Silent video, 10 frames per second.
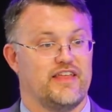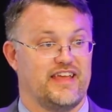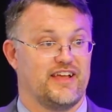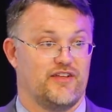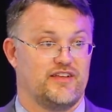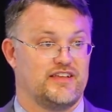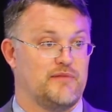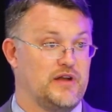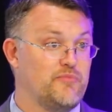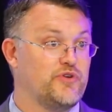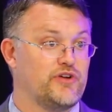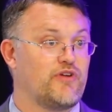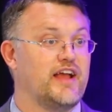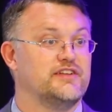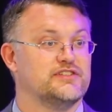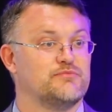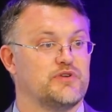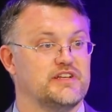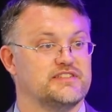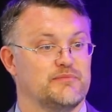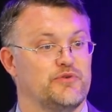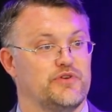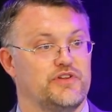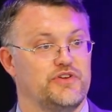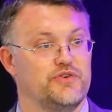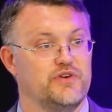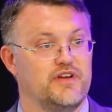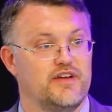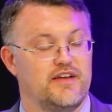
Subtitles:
I think coming up with a range is pretty simple to do.